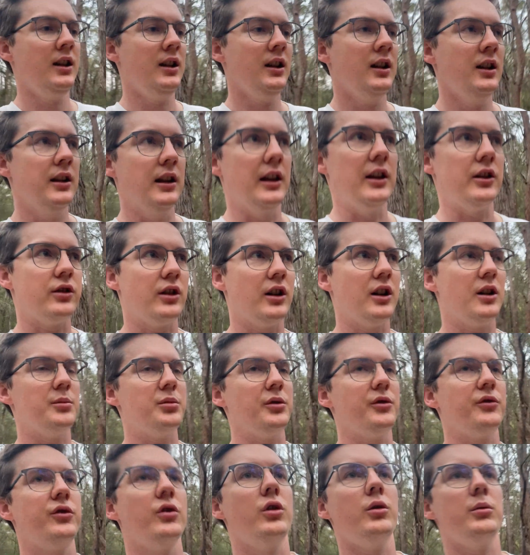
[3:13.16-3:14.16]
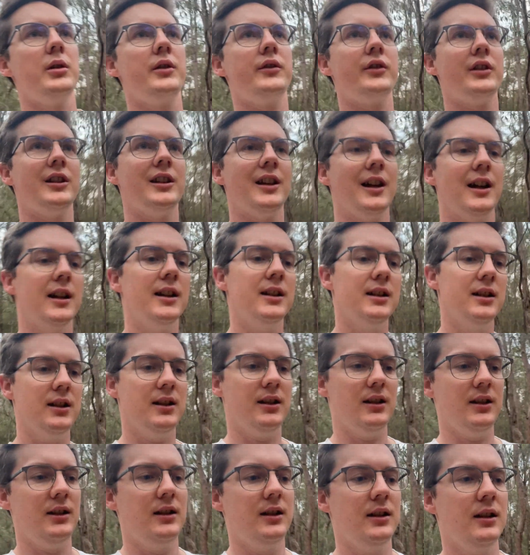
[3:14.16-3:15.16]
they're trying to perform every day.
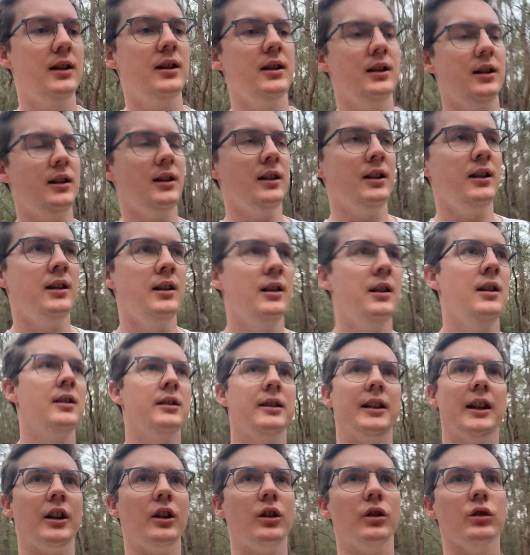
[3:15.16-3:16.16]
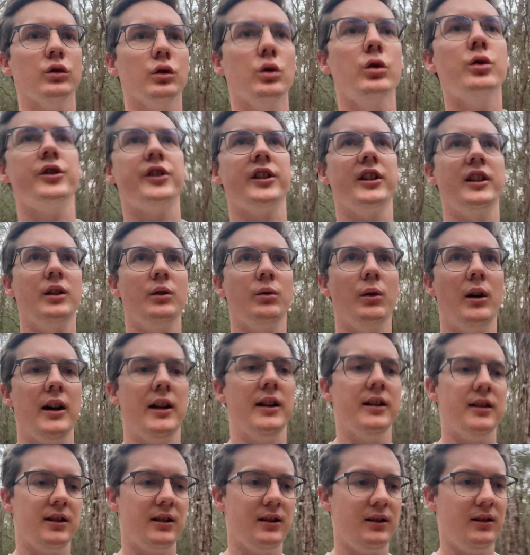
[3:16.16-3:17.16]
They don't lose any
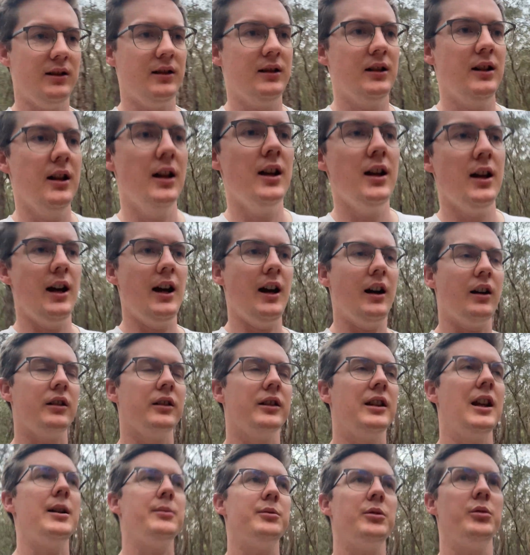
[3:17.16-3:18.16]
weight. How can that be